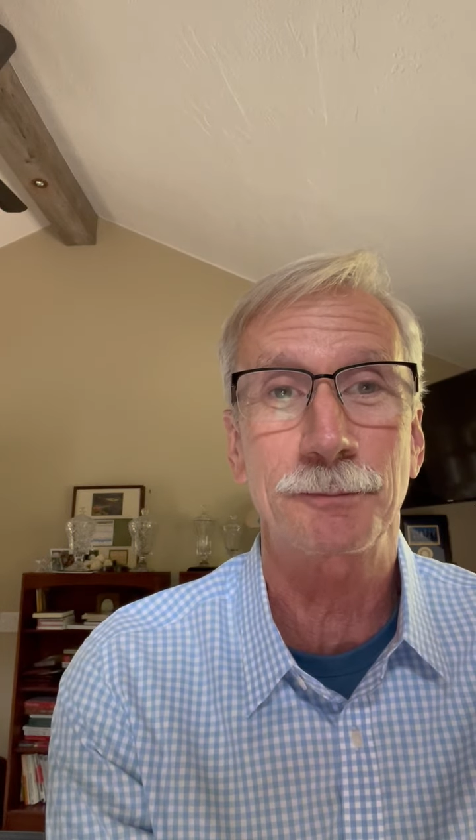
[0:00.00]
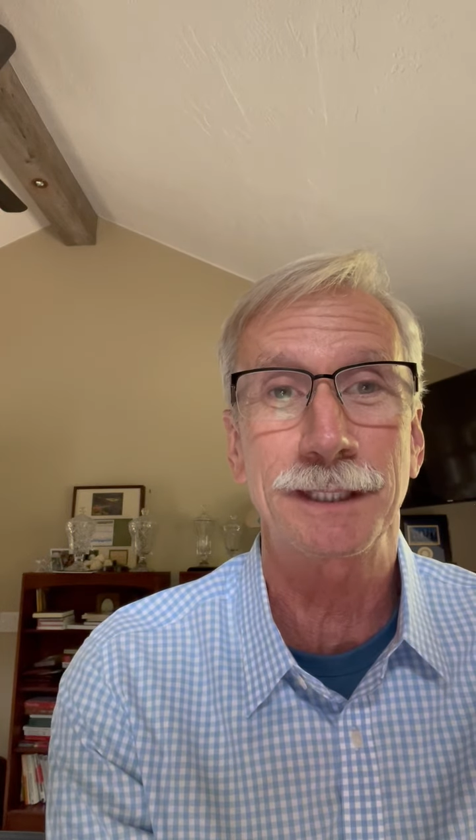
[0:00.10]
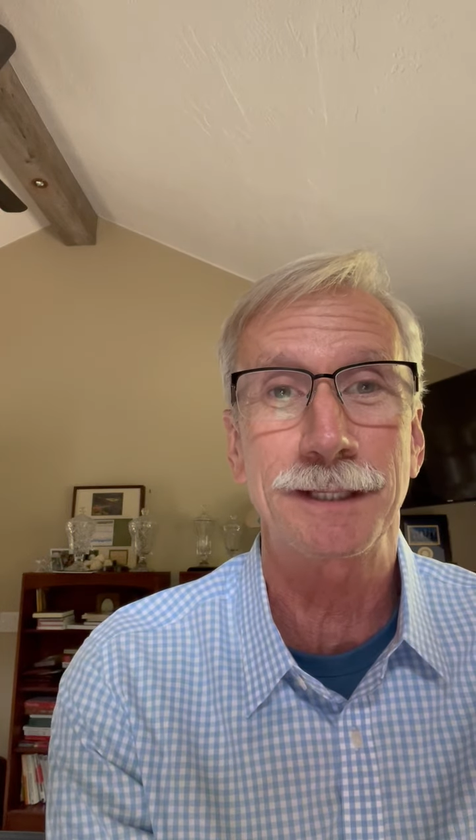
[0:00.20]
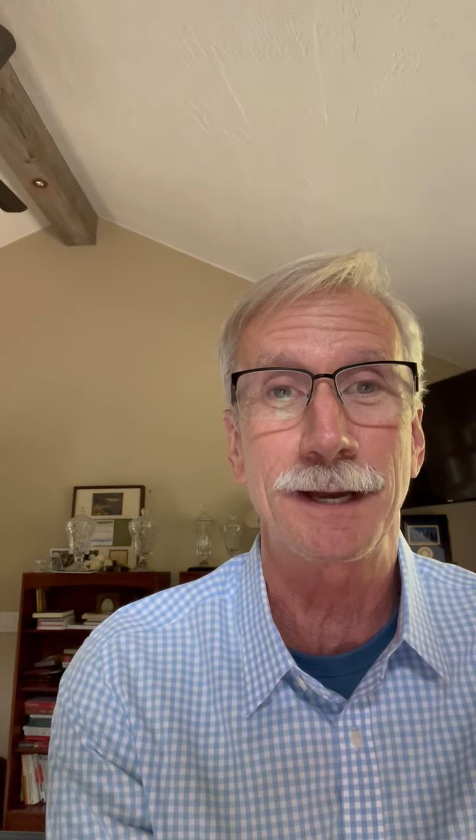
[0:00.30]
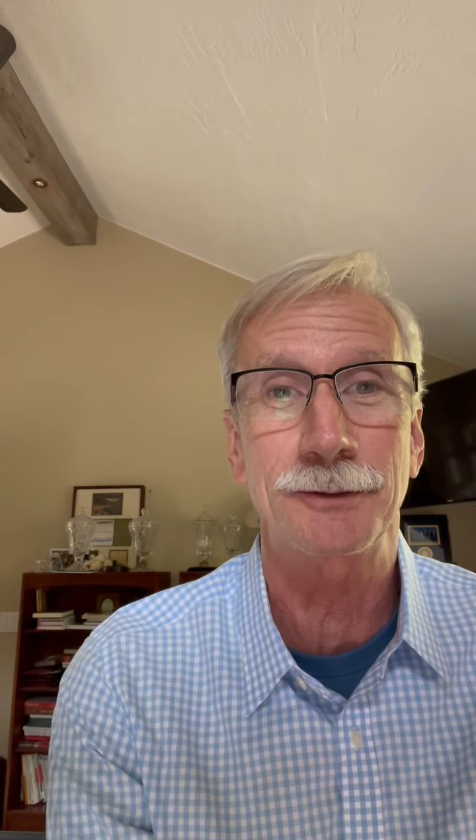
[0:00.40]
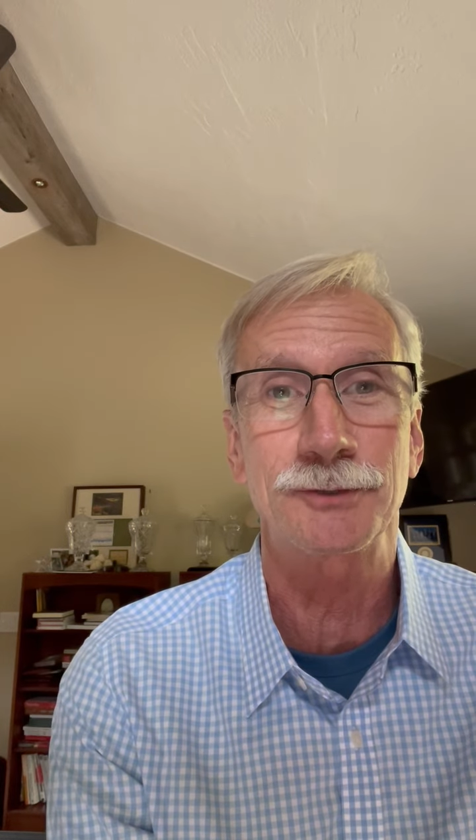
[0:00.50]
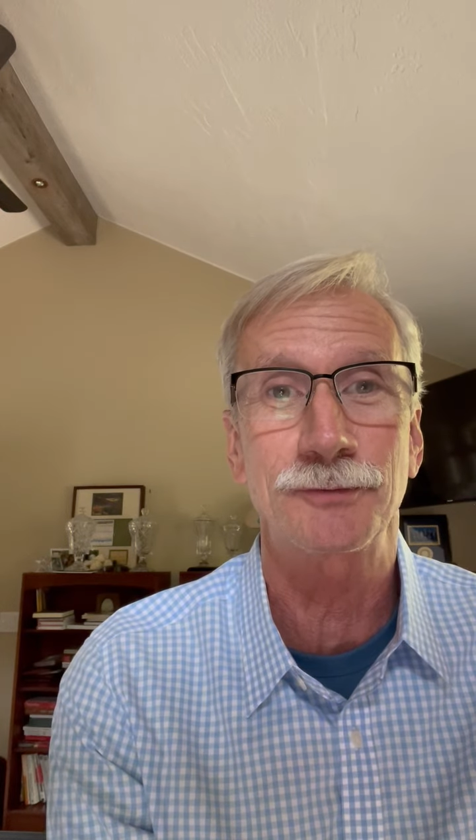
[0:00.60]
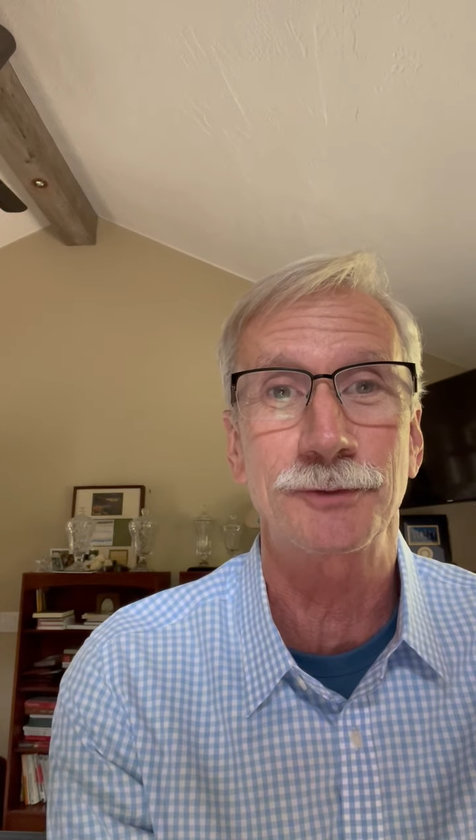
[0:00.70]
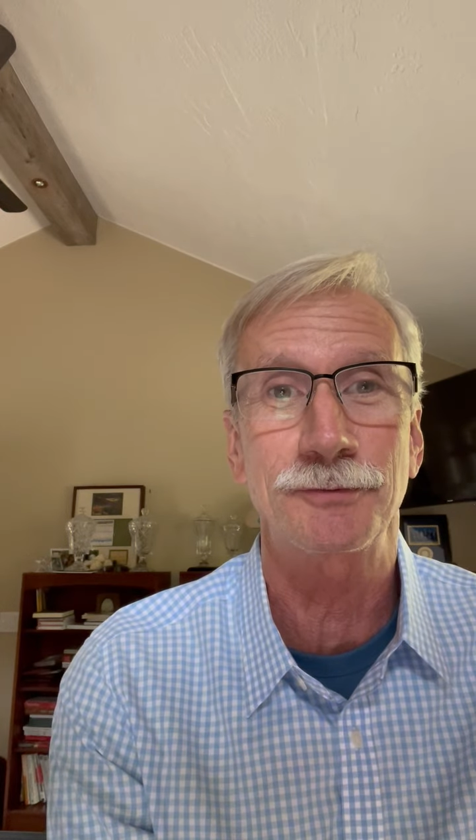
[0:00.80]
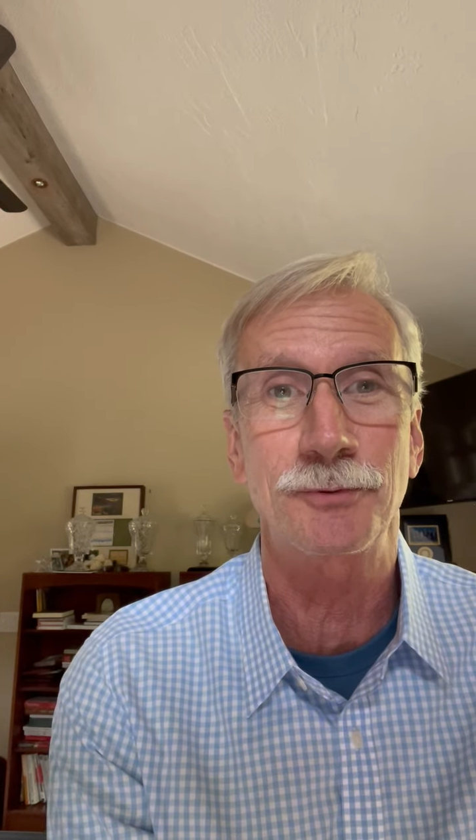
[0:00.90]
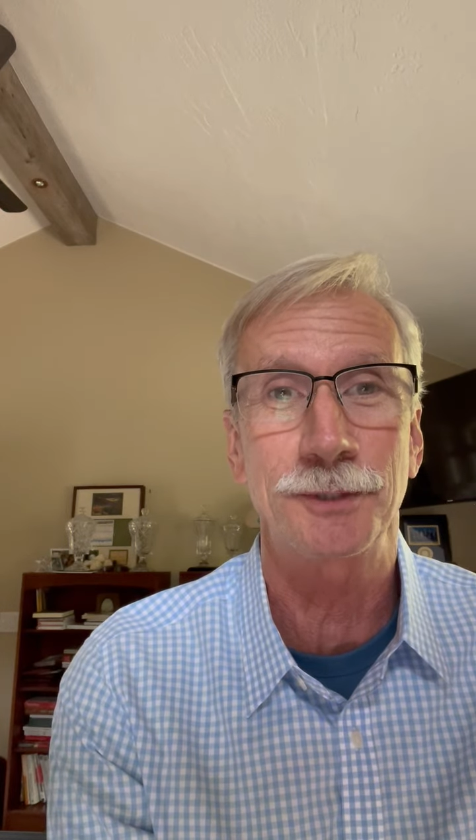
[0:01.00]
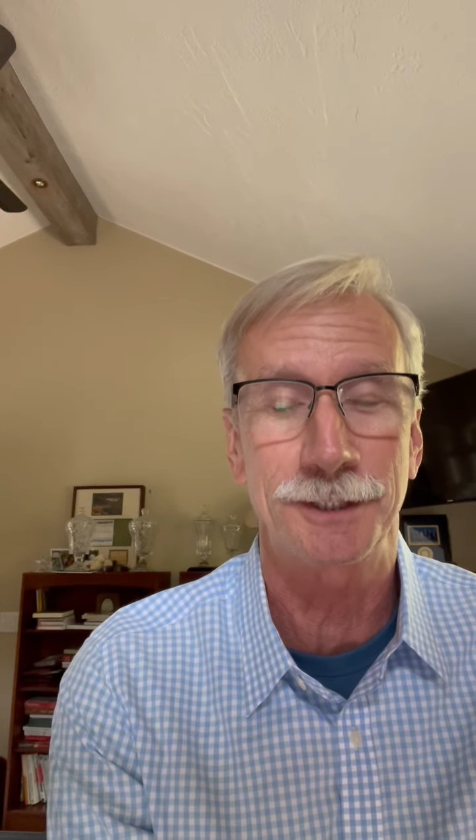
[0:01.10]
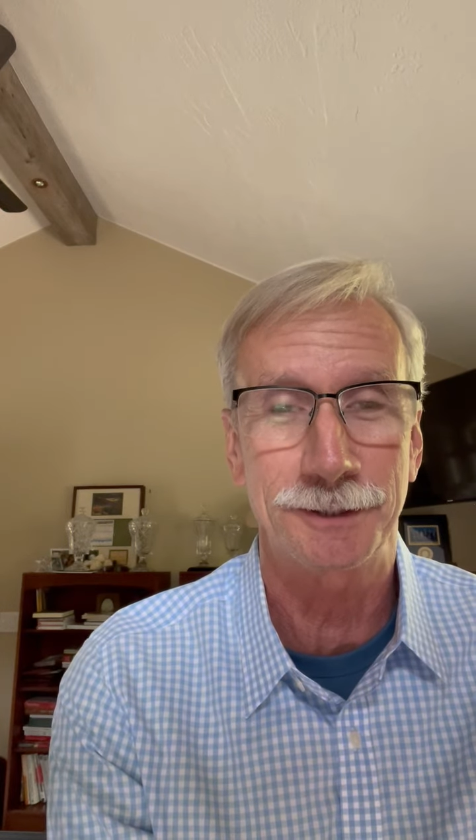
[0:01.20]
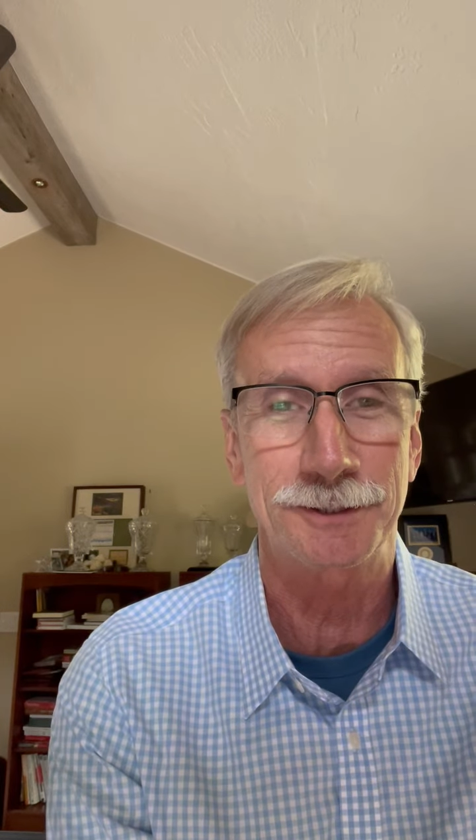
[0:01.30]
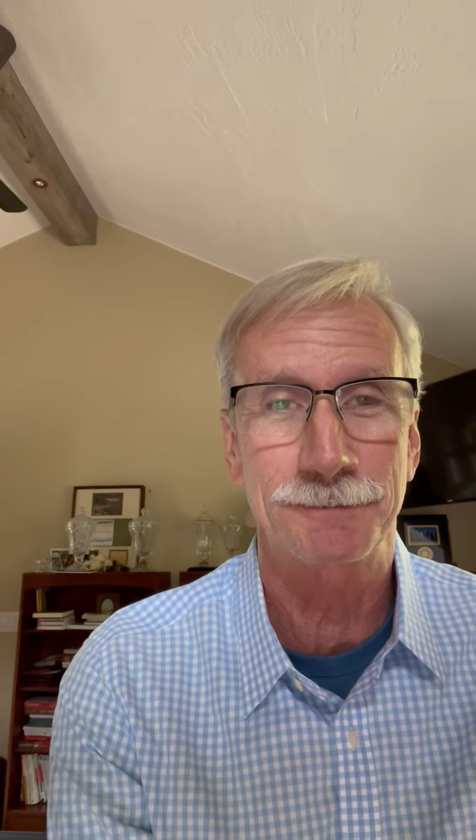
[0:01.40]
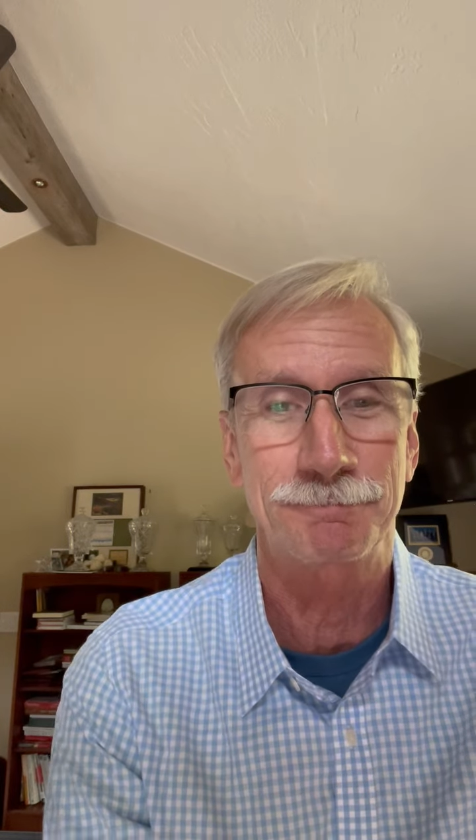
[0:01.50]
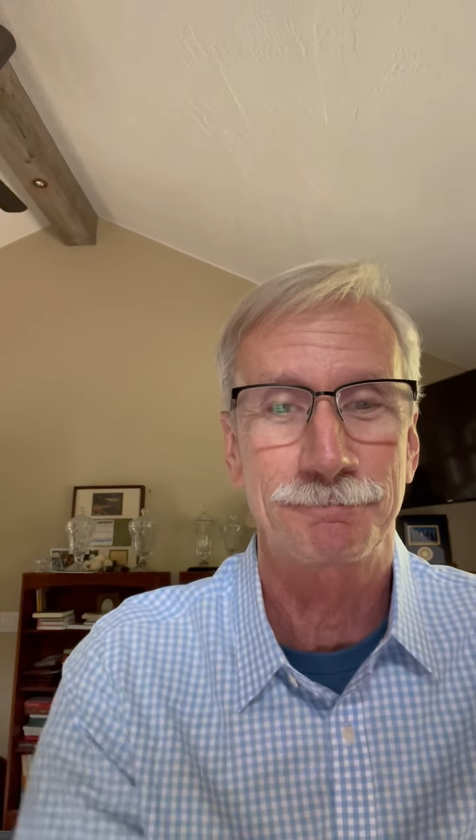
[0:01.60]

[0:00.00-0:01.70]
McDonald's for 3 years.